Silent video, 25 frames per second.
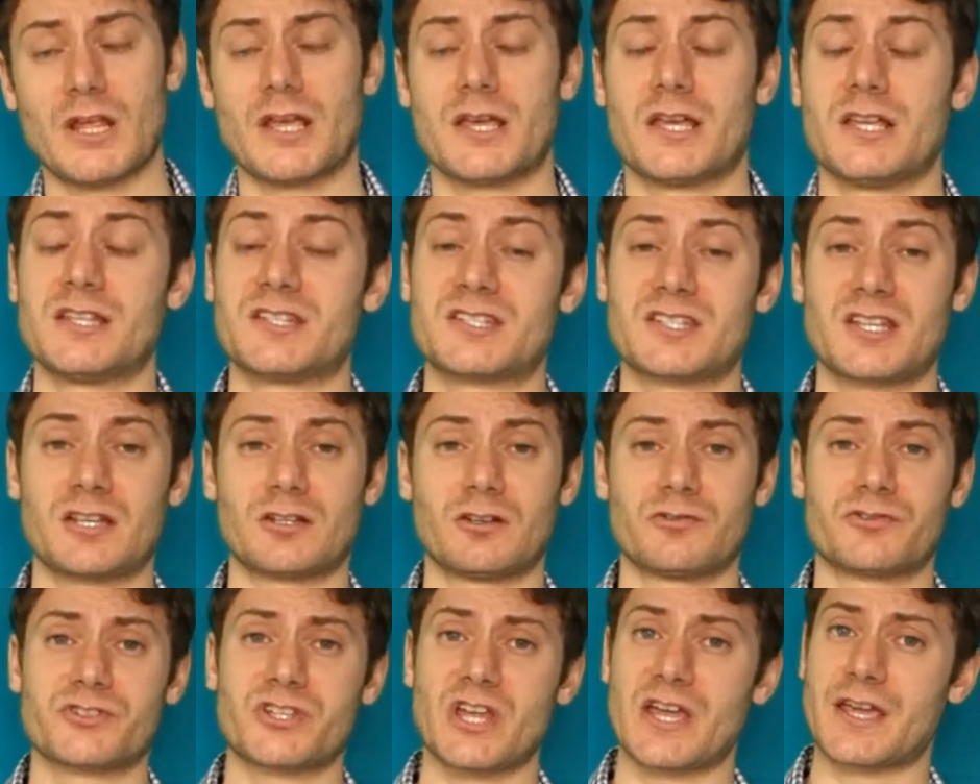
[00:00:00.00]
Instead
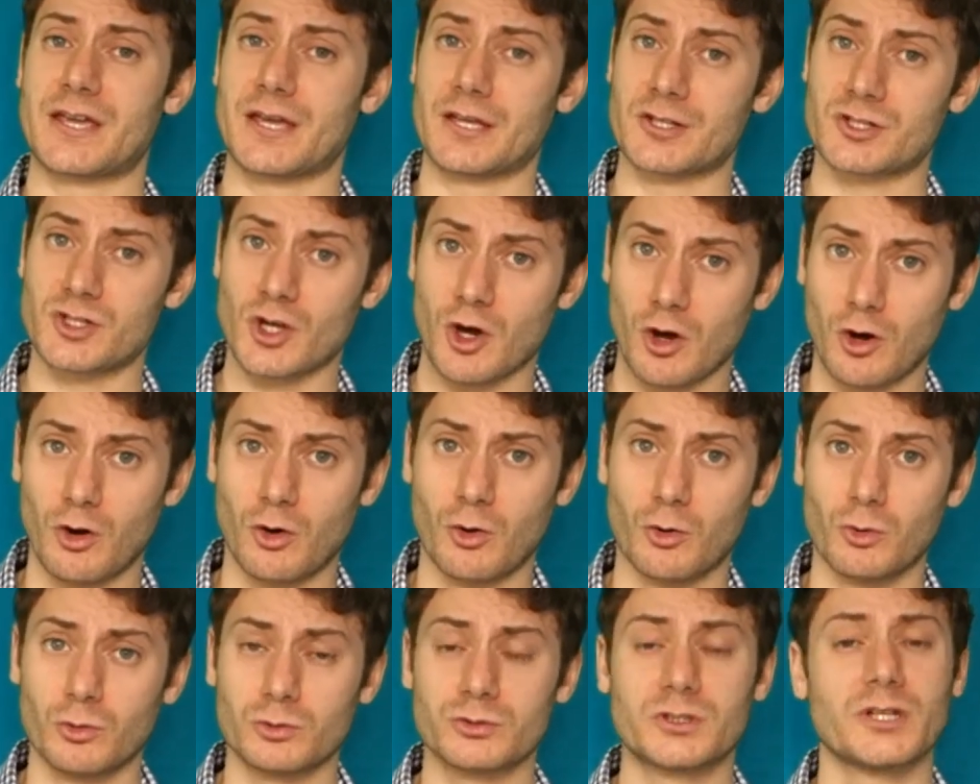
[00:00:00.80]
of saying it's
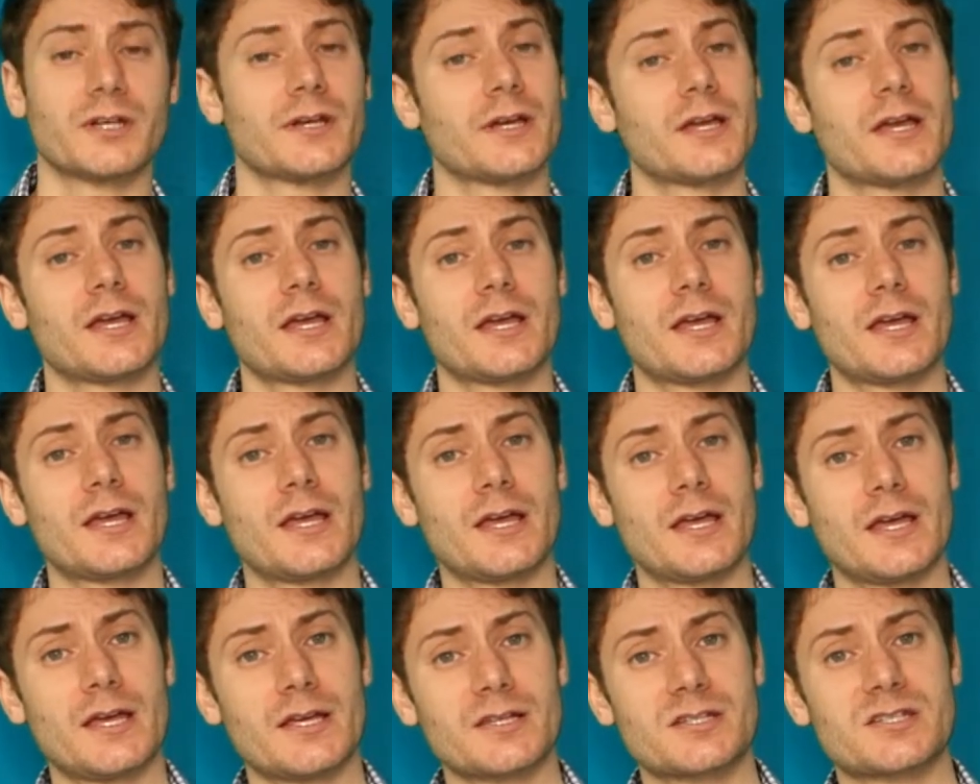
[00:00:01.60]
old,
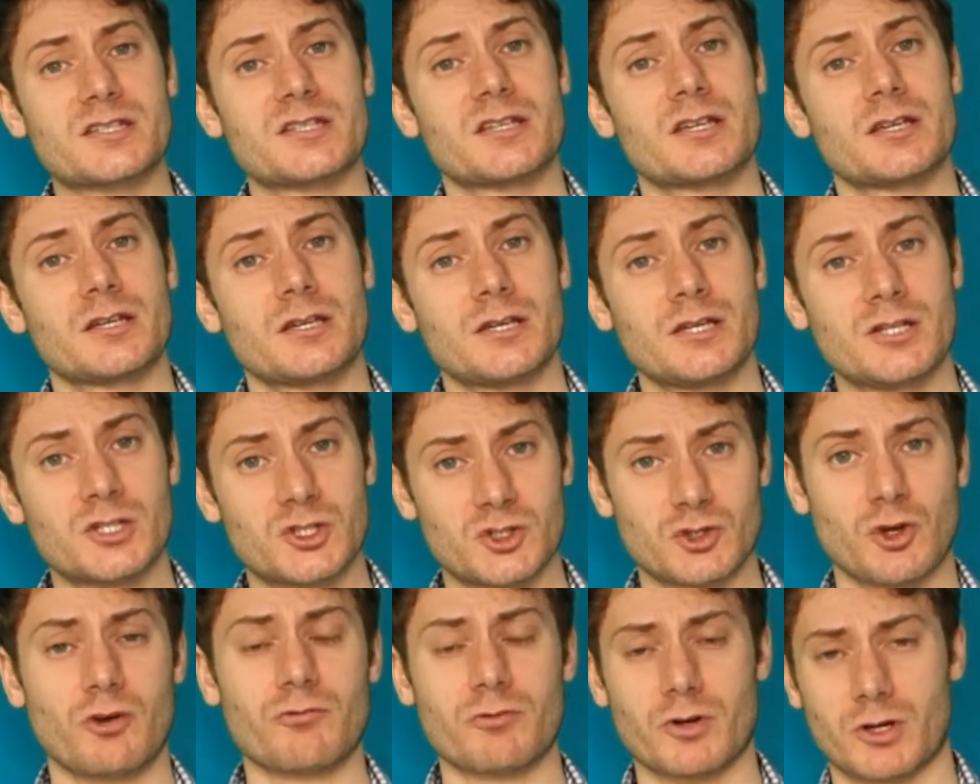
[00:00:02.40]
it's
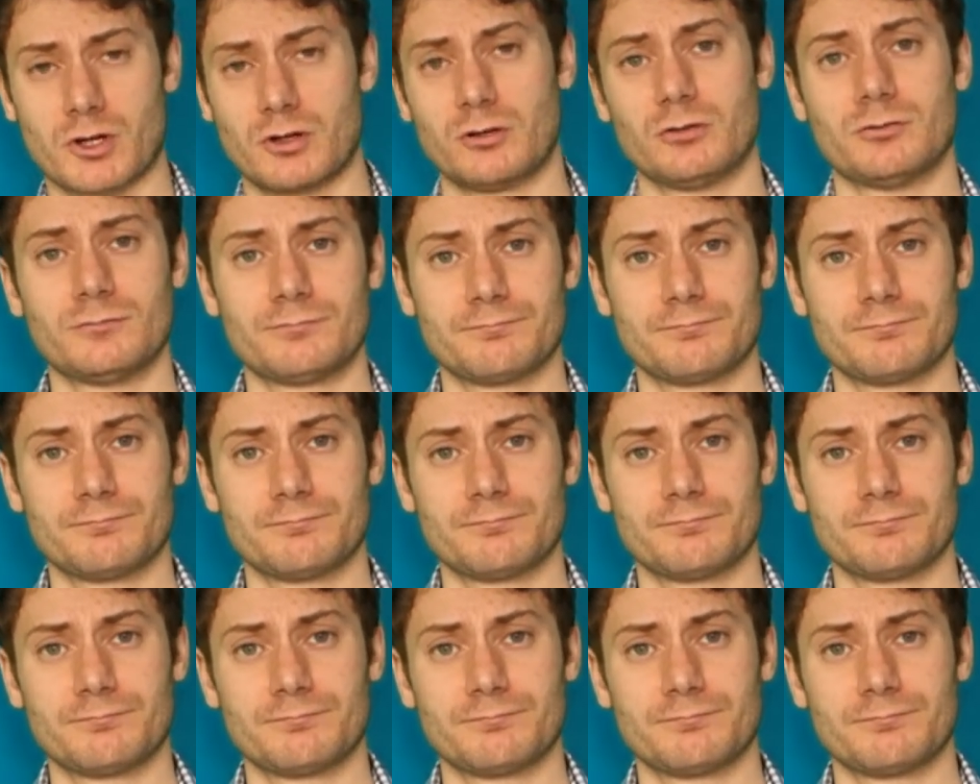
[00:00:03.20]
historical.